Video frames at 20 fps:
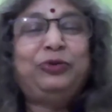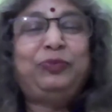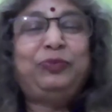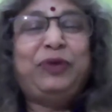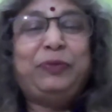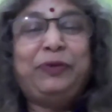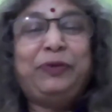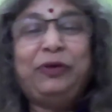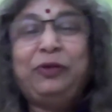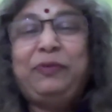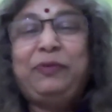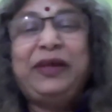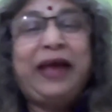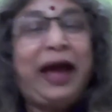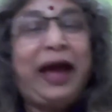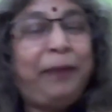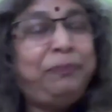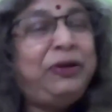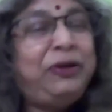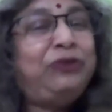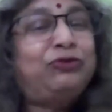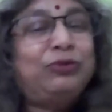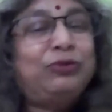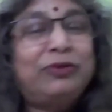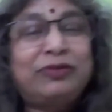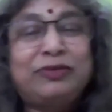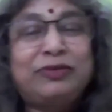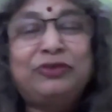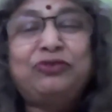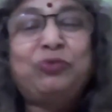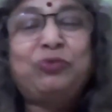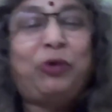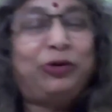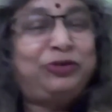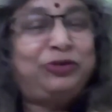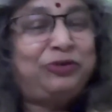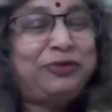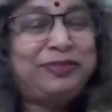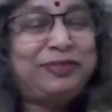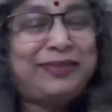people will be happy to listen to
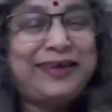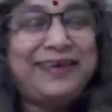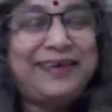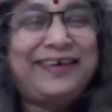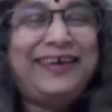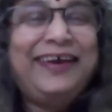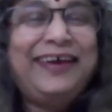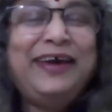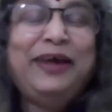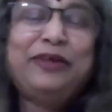what you're saying.